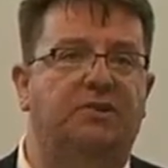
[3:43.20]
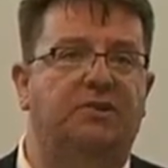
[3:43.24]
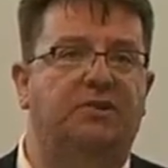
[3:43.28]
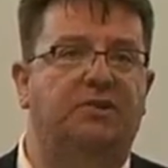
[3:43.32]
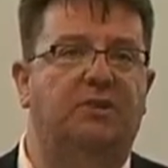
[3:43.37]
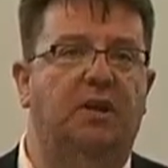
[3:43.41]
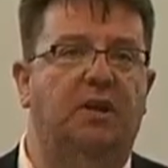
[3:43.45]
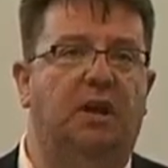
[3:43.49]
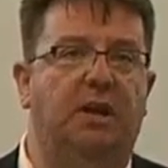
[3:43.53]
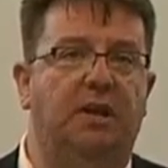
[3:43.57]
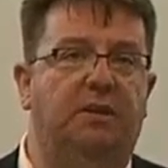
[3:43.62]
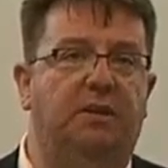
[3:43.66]

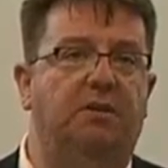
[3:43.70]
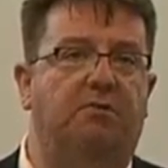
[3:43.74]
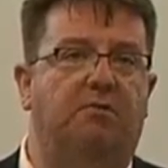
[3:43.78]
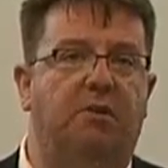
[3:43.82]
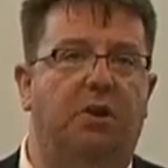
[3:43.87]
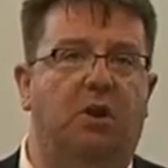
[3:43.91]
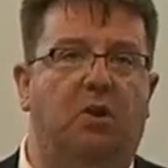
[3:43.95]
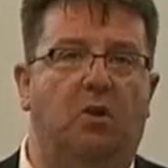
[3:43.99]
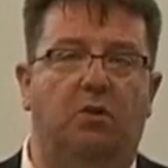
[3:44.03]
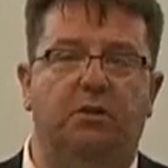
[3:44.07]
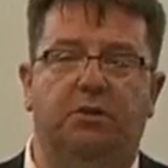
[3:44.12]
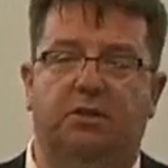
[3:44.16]
literary
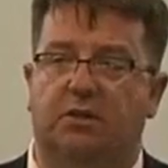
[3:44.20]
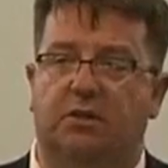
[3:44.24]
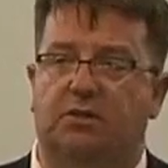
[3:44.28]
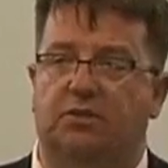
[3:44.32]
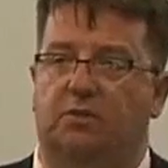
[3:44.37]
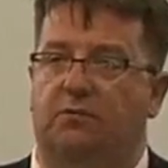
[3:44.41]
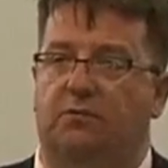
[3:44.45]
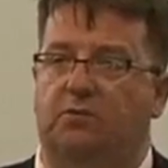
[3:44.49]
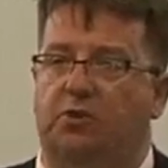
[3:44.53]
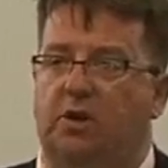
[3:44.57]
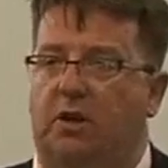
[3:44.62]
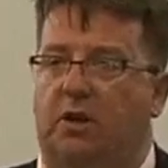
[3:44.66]
context of
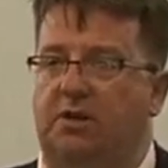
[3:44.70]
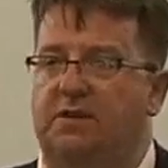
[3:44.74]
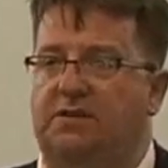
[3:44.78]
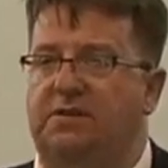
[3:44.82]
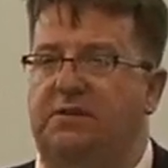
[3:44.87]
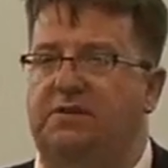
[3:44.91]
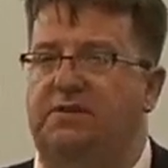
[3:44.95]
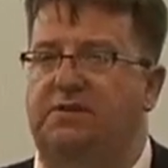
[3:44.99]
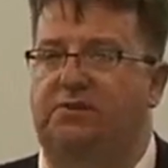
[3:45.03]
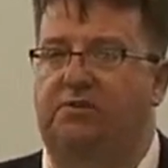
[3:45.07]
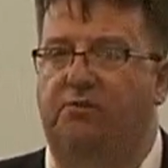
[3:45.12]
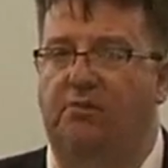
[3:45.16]
Genesis
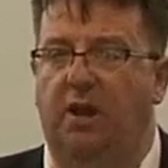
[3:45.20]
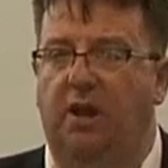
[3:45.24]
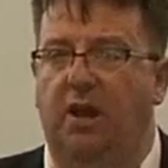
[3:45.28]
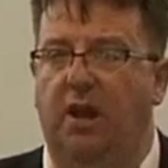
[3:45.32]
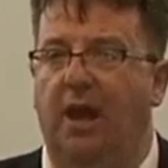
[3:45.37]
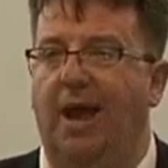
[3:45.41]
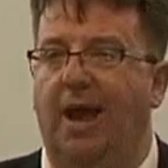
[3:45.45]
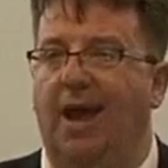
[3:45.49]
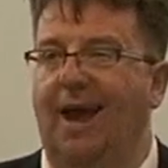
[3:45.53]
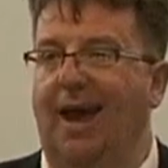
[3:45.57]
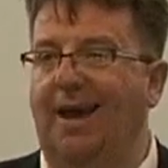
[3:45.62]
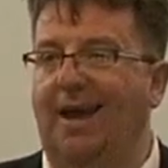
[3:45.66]
3,
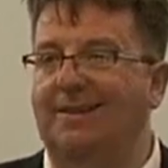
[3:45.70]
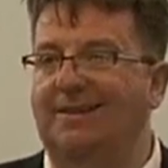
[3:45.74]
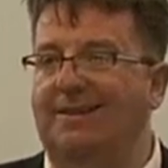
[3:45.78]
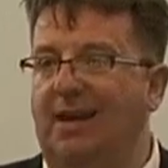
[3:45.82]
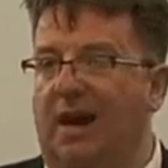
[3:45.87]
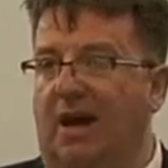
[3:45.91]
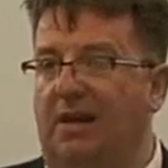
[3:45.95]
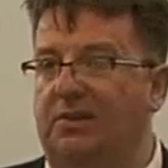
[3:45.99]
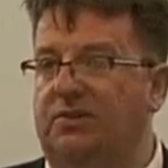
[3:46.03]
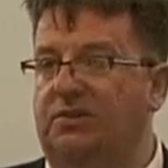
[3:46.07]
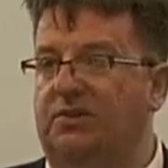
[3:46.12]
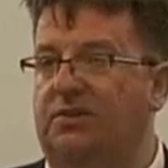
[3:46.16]
and
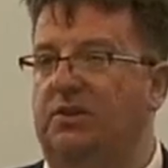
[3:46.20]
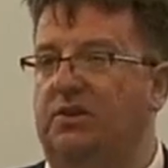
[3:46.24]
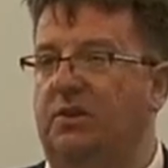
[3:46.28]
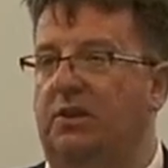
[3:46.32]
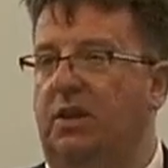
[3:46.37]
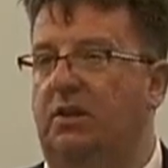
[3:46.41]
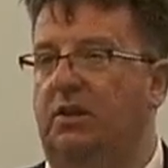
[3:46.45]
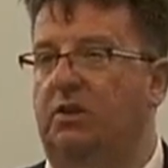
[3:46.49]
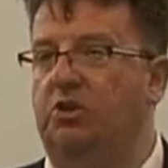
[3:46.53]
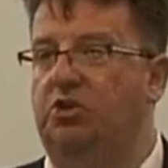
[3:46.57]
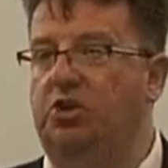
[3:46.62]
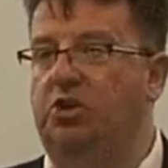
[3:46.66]
that's
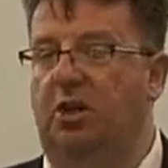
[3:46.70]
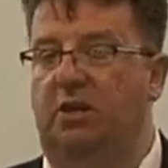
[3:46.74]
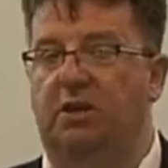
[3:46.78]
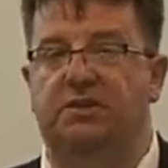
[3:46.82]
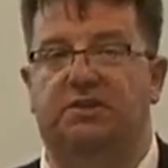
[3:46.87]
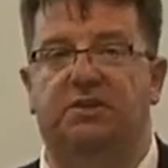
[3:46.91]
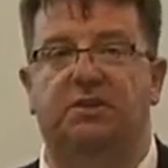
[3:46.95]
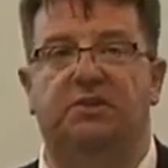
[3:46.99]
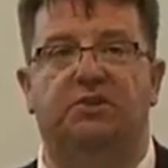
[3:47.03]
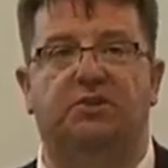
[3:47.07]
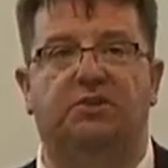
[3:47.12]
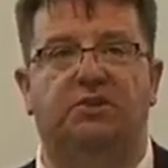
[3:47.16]

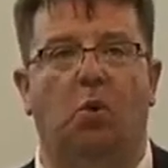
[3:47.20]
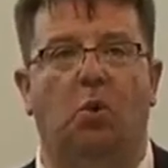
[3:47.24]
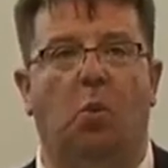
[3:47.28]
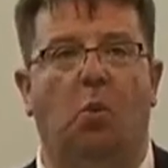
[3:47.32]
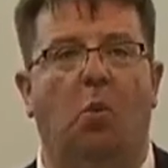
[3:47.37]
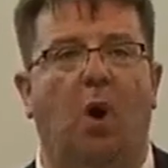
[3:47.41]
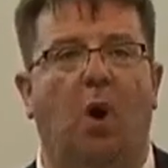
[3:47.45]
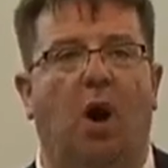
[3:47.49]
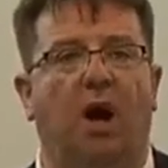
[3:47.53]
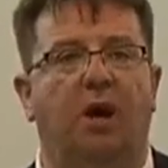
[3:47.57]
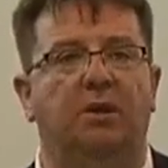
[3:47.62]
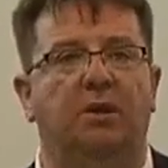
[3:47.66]
Genesis
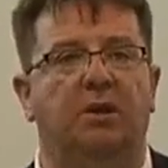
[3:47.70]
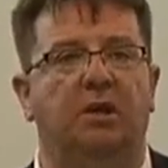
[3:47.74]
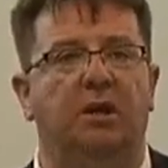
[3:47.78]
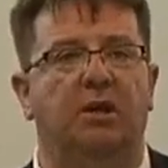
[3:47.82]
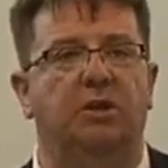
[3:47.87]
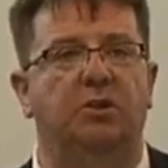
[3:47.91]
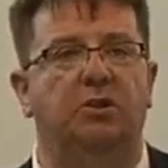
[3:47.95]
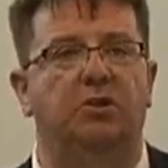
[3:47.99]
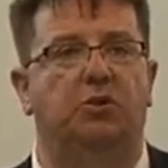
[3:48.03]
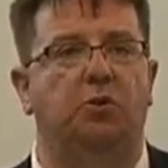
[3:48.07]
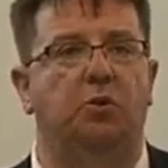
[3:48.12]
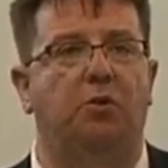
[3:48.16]
1
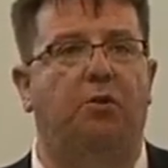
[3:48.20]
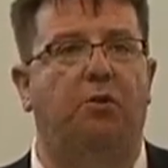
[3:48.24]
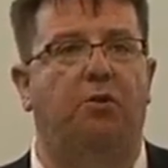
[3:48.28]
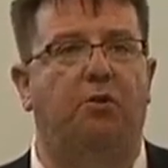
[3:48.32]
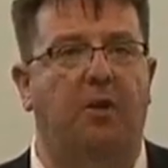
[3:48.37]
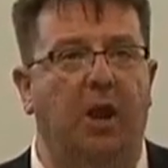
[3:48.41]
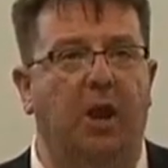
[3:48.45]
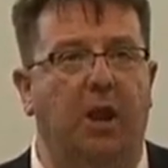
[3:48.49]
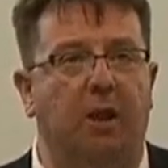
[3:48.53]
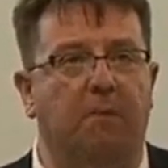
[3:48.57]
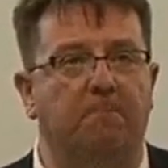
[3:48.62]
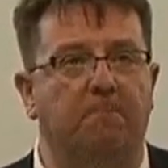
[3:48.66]
to 3.